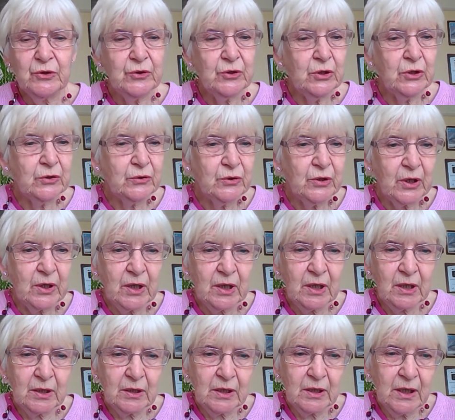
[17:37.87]
the
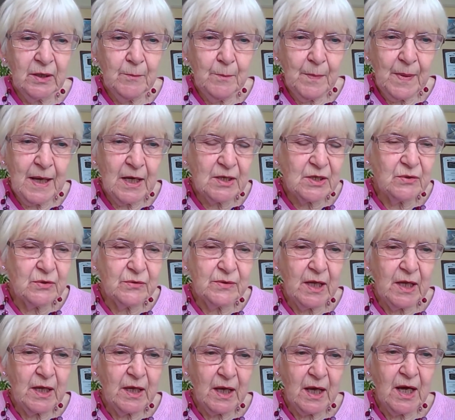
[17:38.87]
impact on
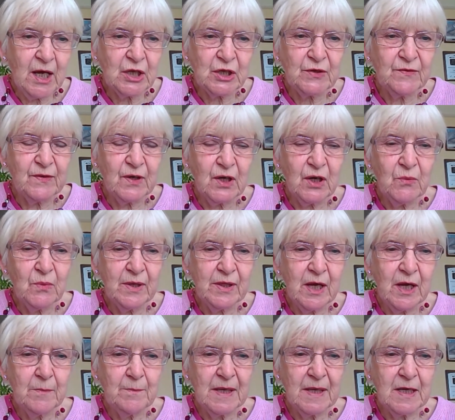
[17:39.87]
their cash flow when
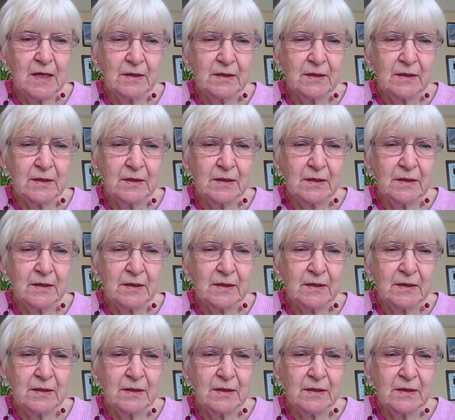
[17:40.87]
they're